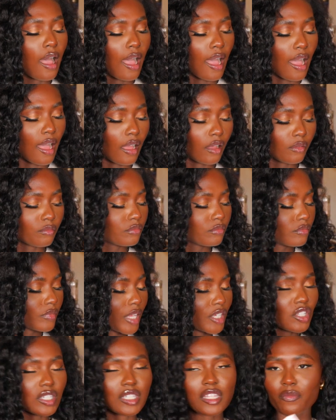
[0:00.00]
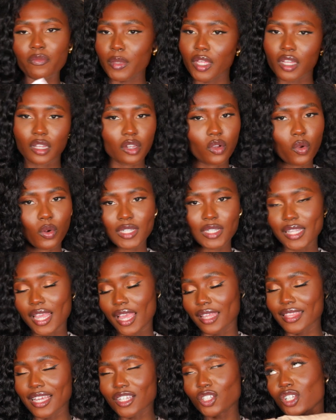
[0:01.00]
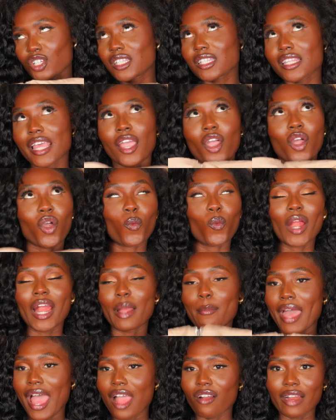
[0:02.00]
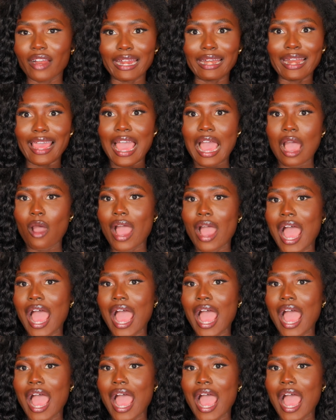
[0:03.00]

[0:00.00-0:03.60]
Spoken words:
I just love me a good corset. That's just like where I'm at right now.